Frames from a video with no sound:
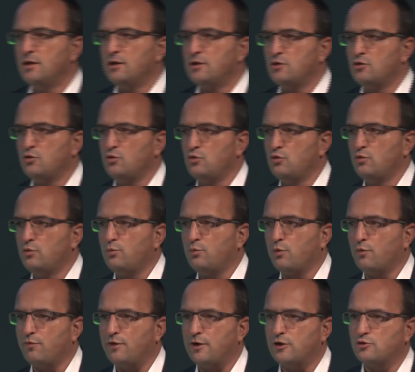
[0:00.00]
to
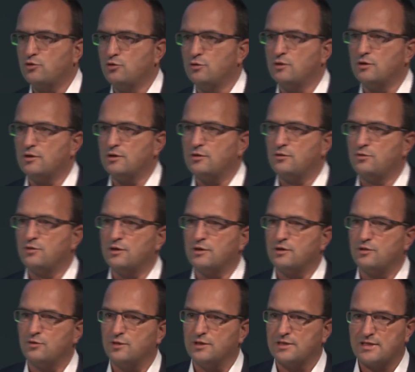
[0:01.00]

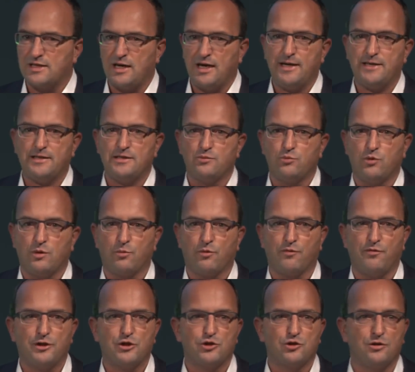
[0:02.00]
the site where
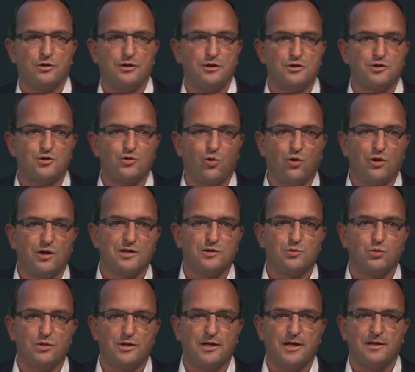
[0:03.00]
professional installers
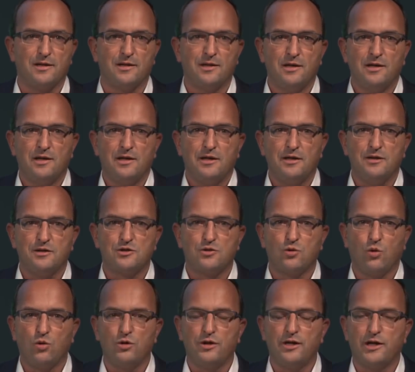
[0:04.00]
will then
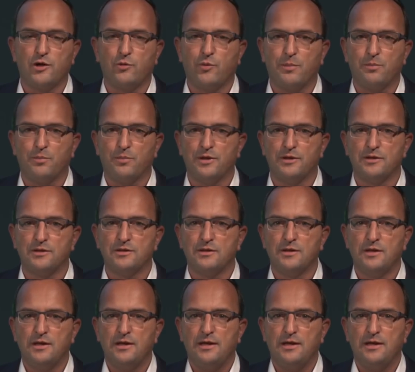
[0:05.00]
install the equipment,